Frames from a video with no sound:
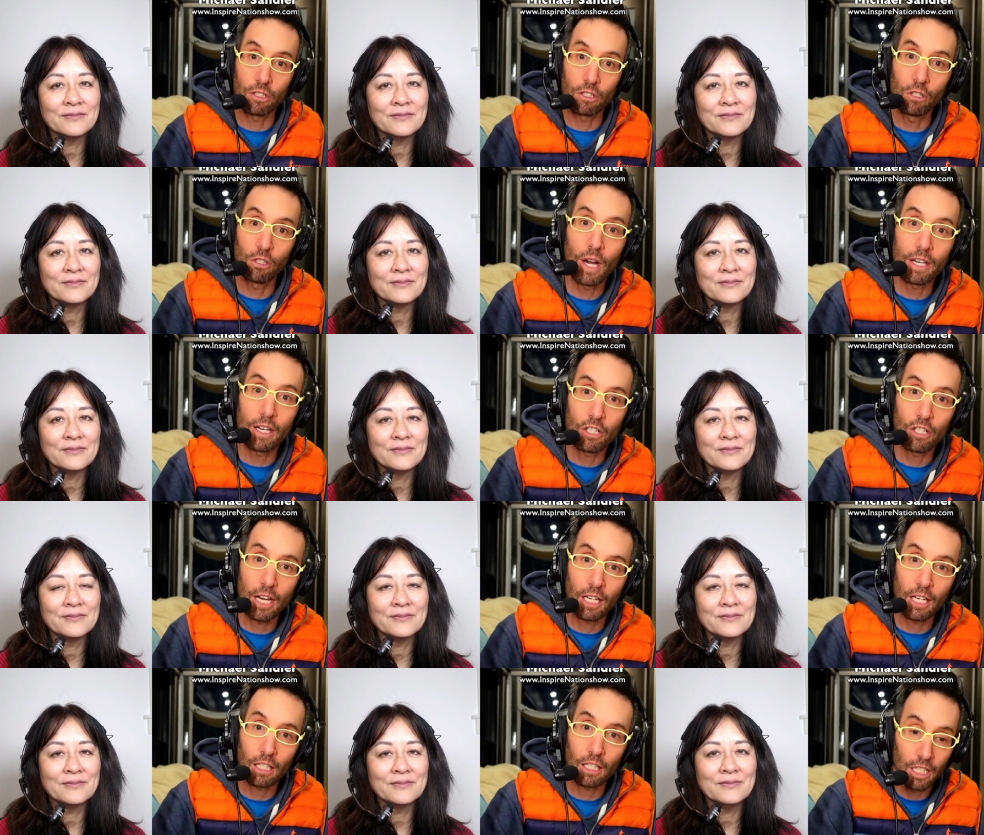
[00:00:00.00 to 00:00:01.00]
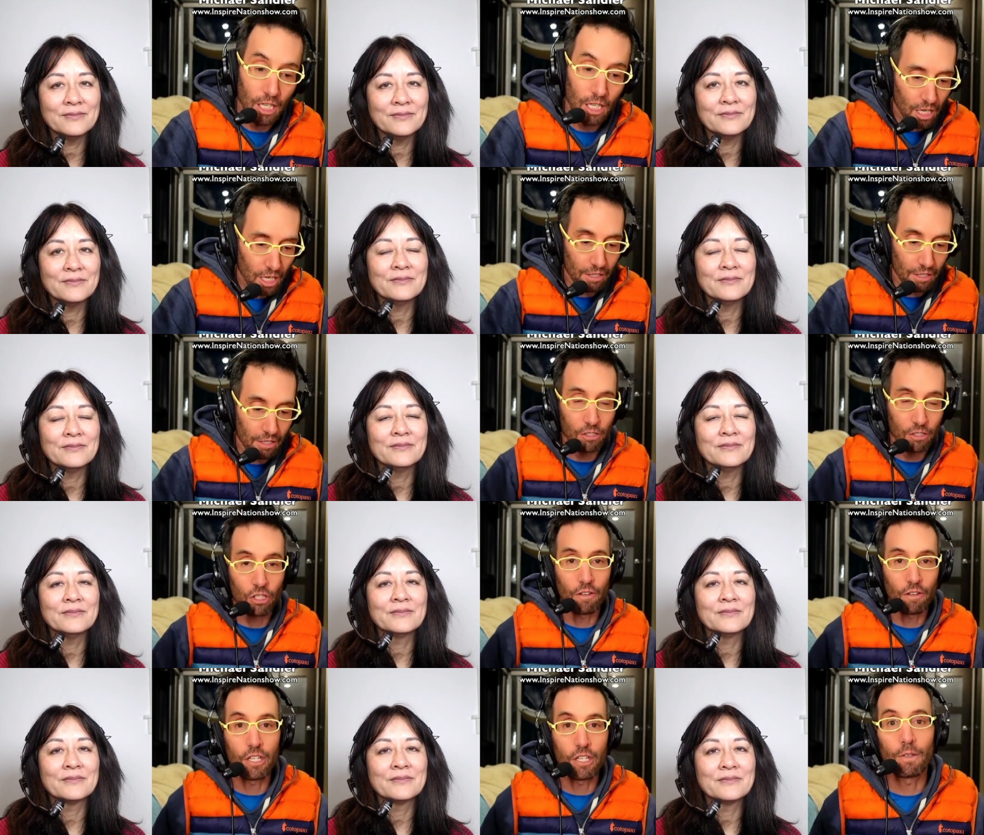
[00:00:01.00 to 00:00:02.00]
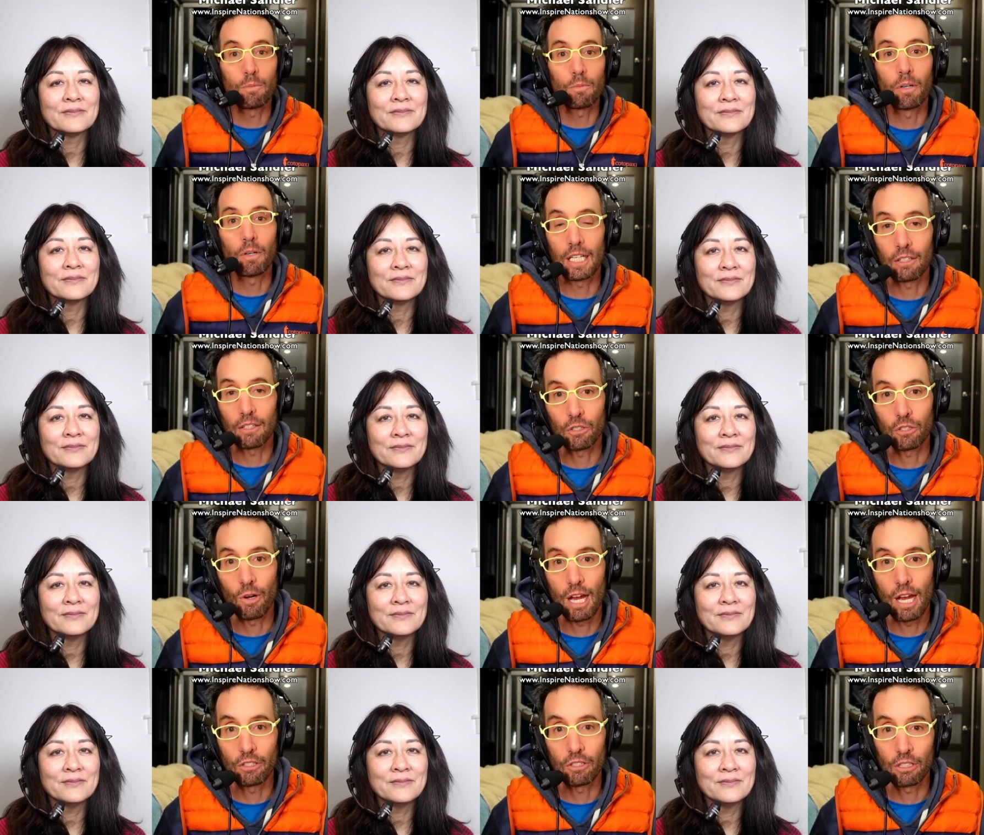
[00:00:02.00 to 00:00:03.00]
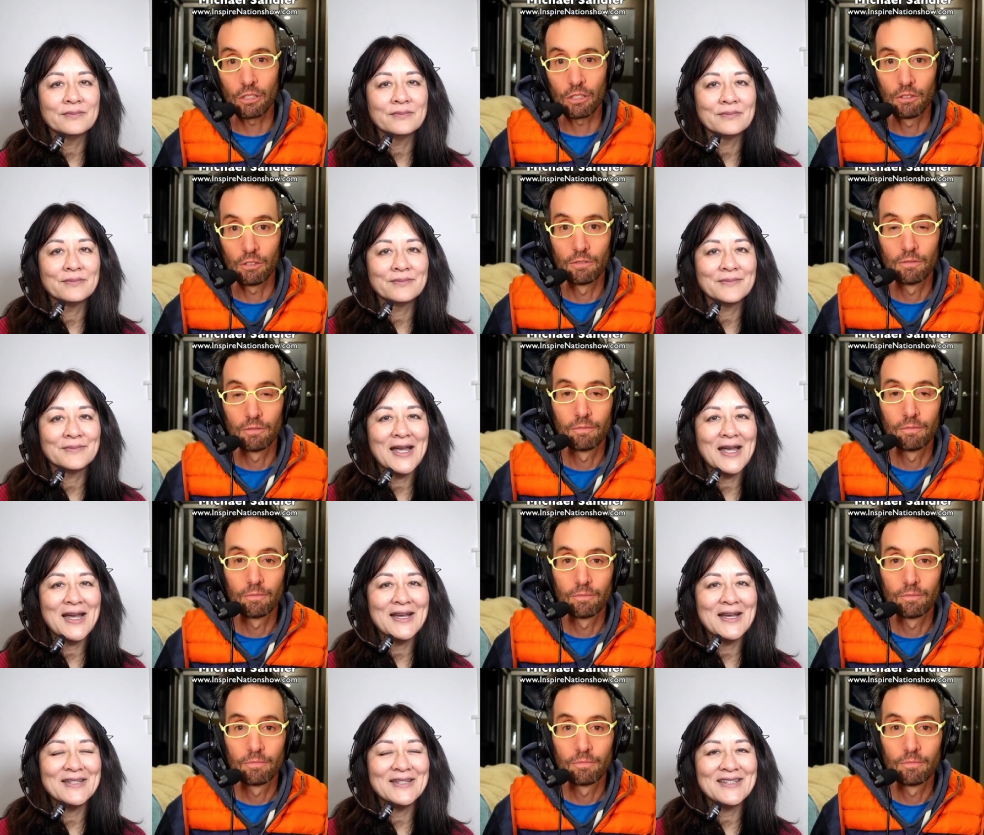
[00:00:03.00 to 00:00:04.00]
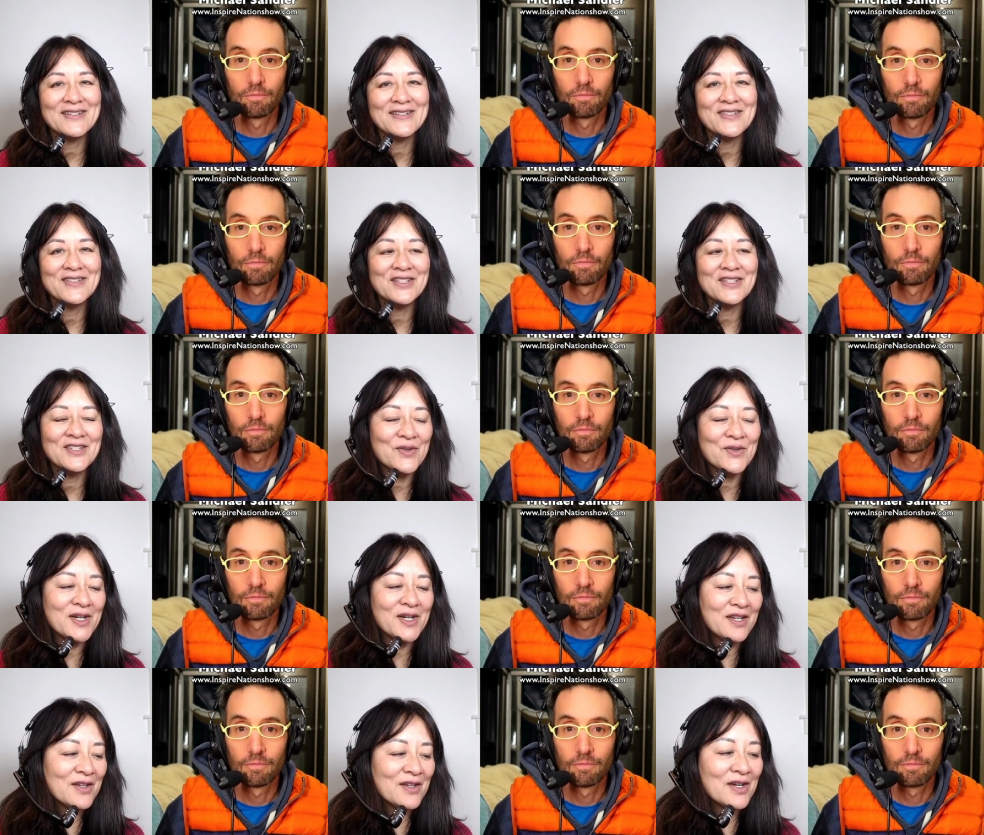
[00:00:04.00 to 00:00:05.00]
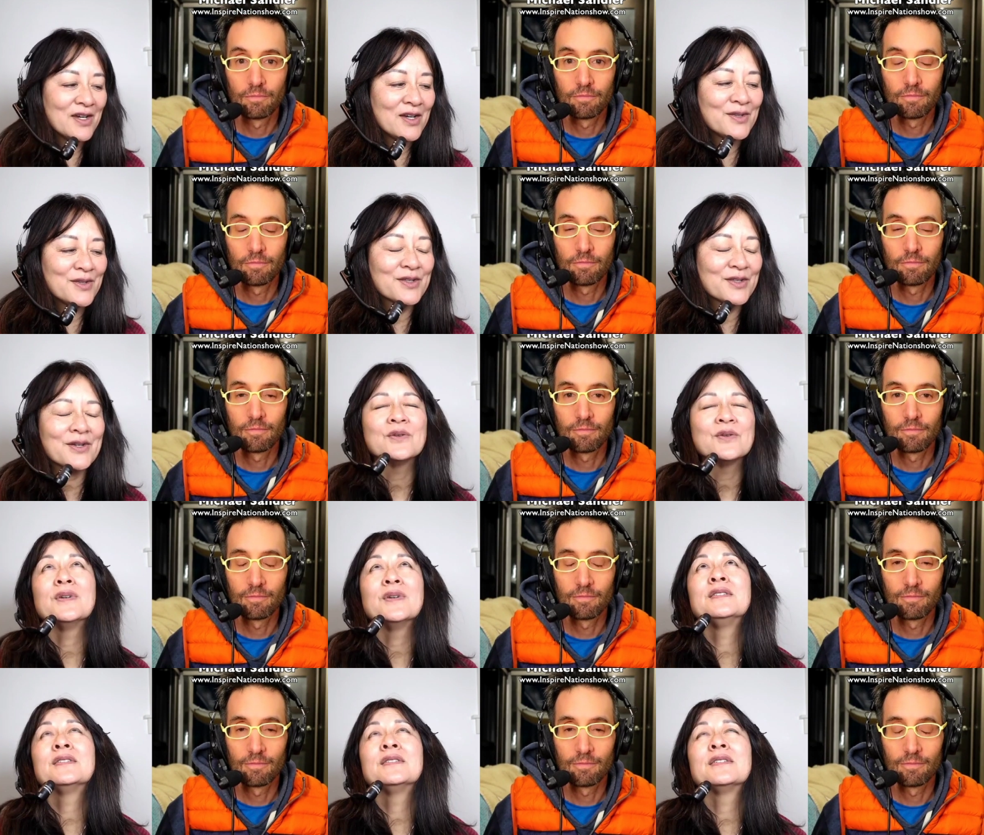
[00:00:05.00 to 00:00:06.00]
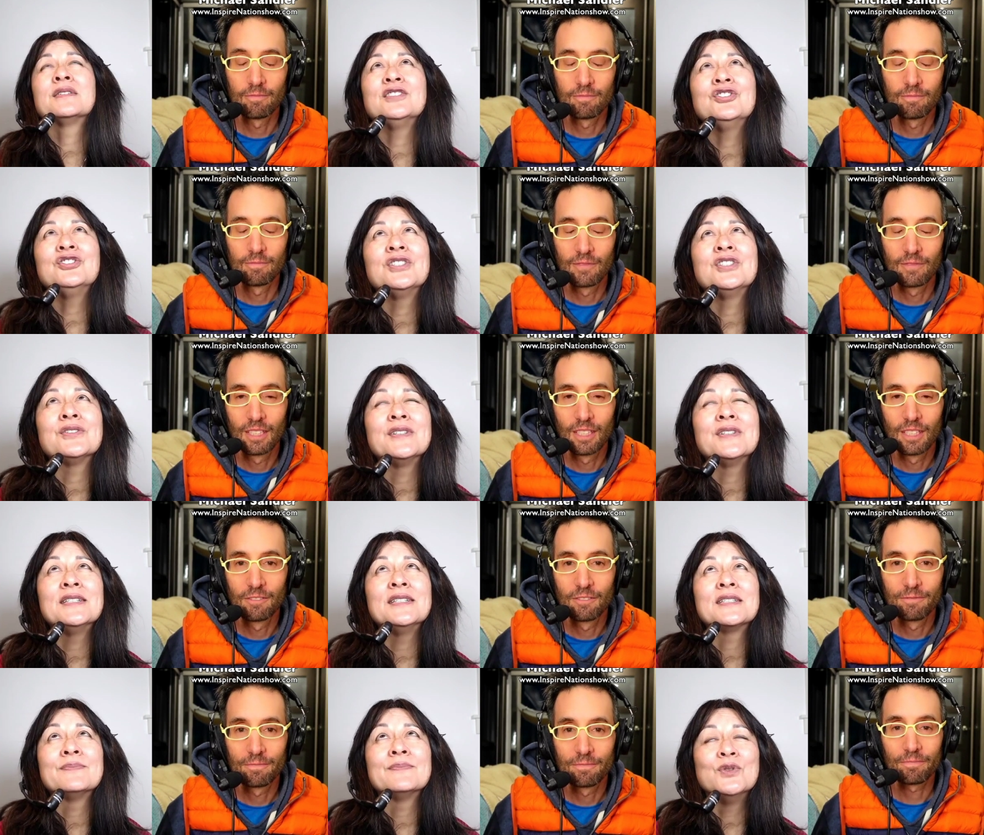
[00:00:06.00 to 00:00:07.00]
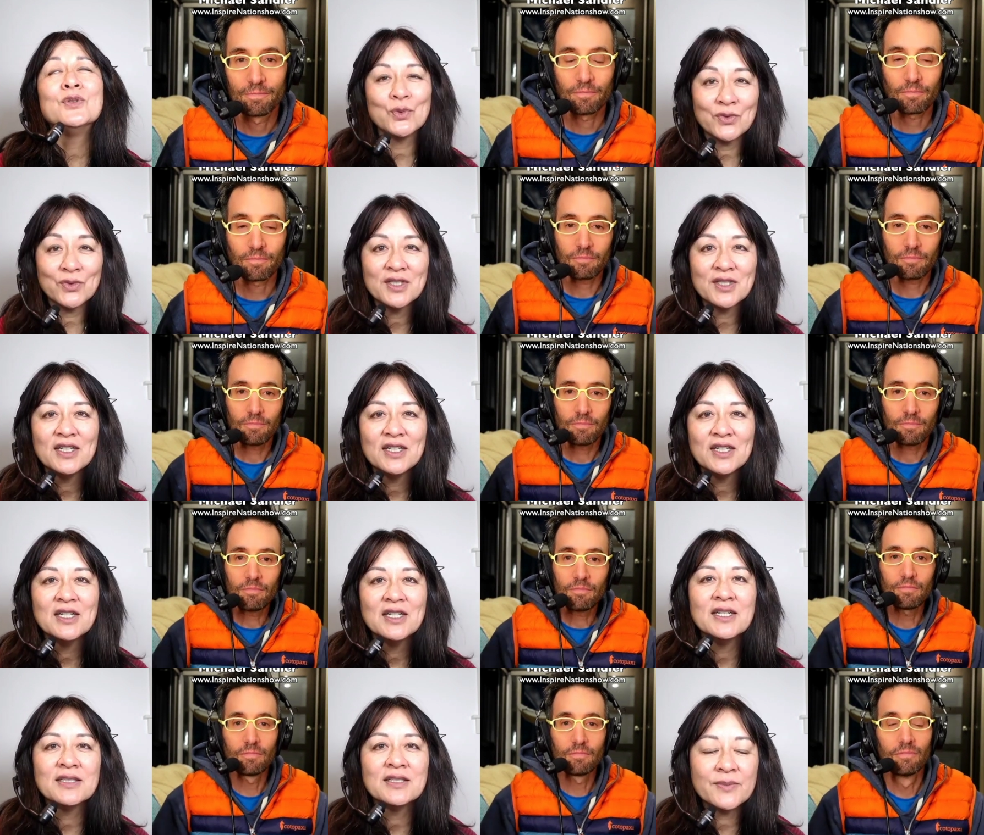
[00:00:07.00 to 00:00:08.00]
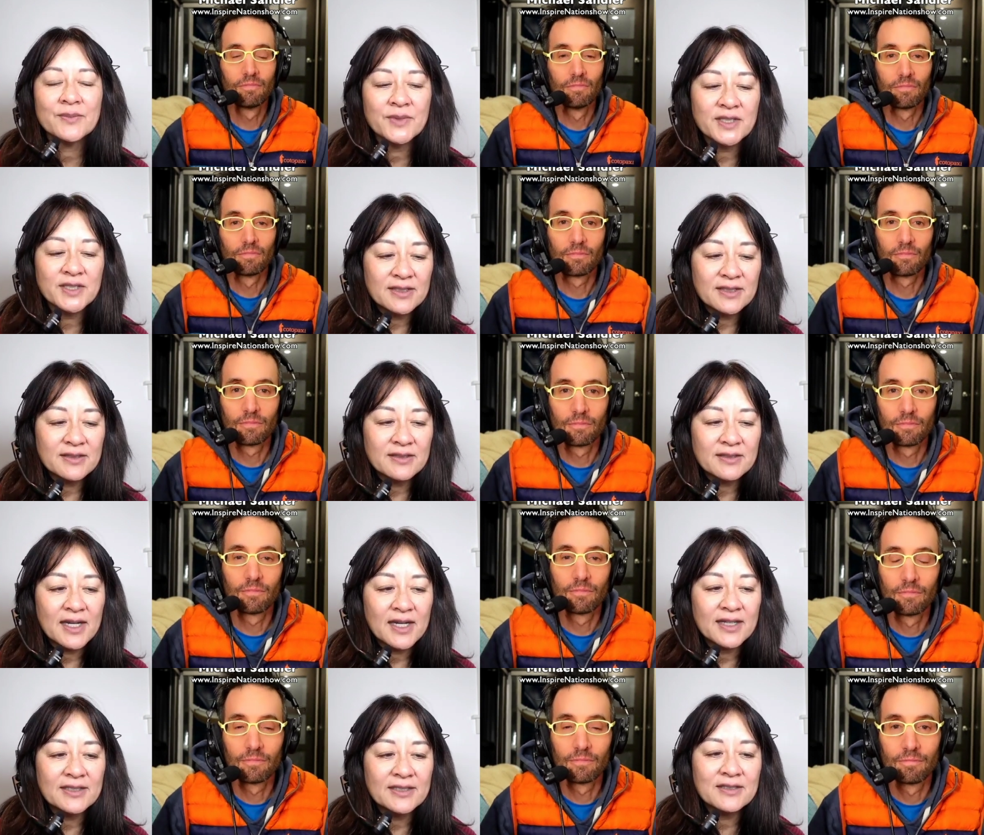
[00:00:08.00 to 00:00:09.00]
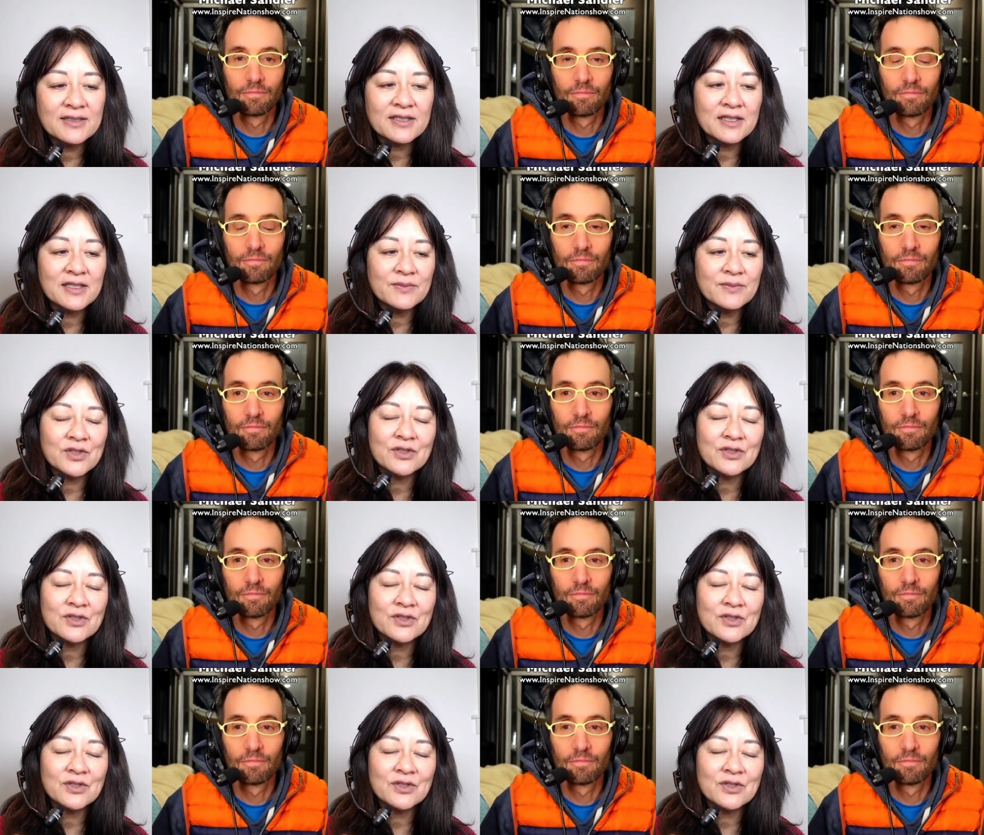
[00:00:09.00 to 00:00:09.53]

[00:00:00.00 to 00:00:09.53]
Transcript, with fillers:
Speaker 1: you energetically and then shifts everybody else around you.
Speaker 2: I love it. You know, I was talking, it's Sagittarius moon, and someone said that is the time